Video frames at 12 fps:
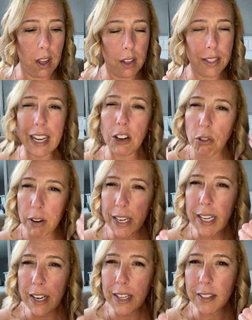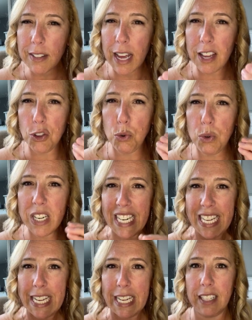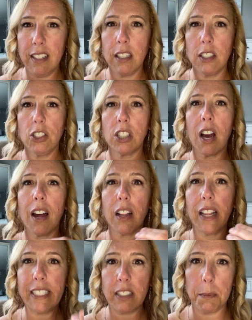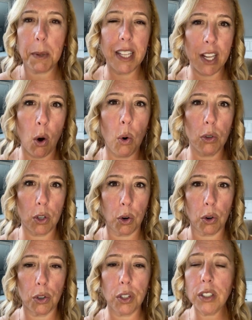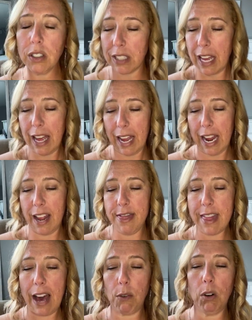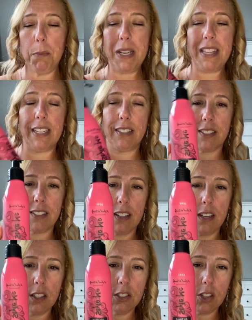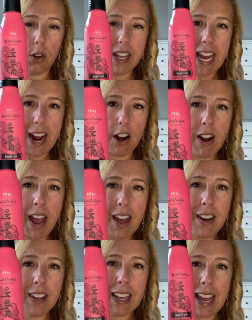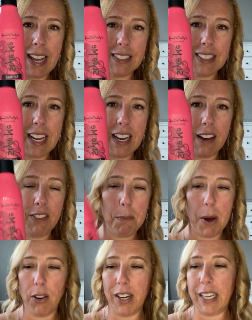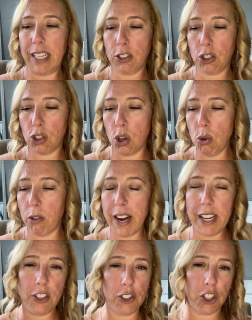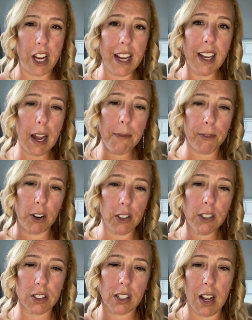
the grittiness that you need to kind of like typically hold curls. And that would be this. So the Airhead, can't say enough about it. It's so great. You shake it up first